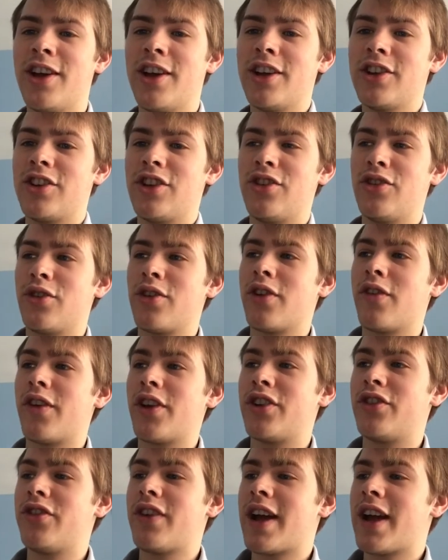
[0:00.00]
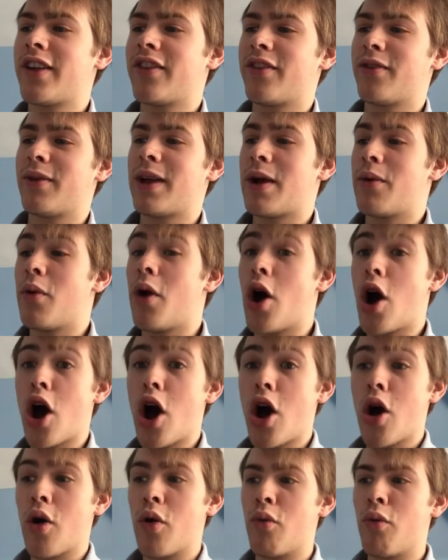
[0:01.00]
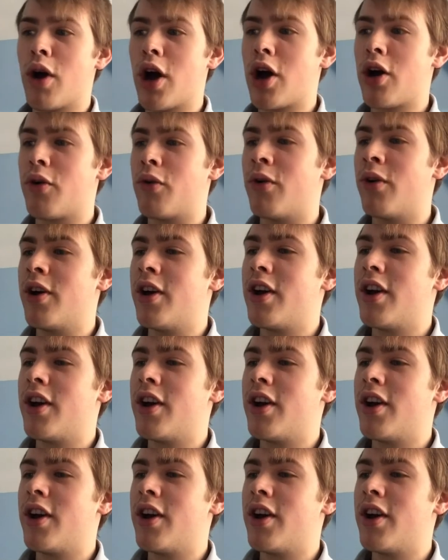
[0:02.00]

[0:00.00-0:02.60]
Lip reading: She took off her dress and like, whoa.